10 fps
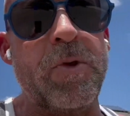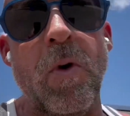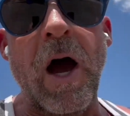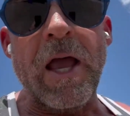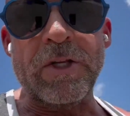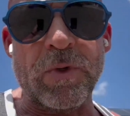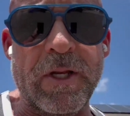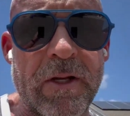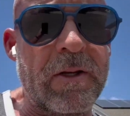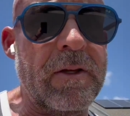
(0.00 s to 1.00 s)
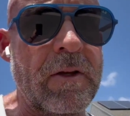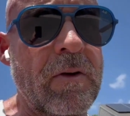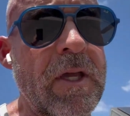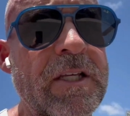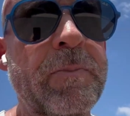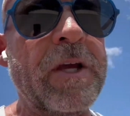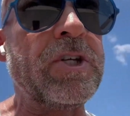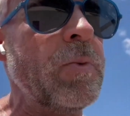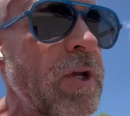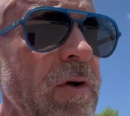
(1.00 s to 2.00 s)
you hydrated, okay?
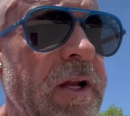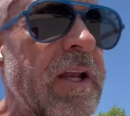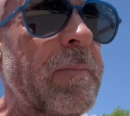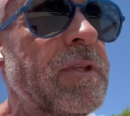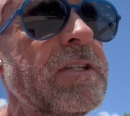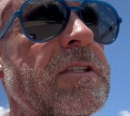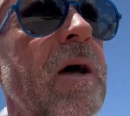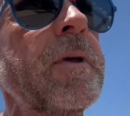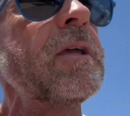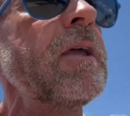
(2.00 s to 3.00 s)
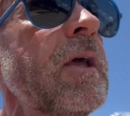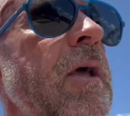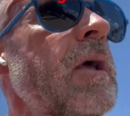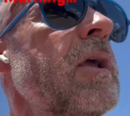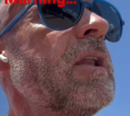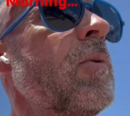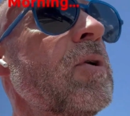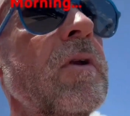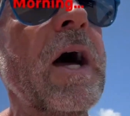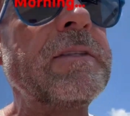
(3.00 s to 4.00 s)
Especially when you're on an empty stomach. You know, when
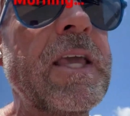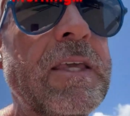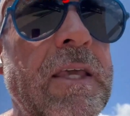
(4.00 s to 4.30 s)
you're not taking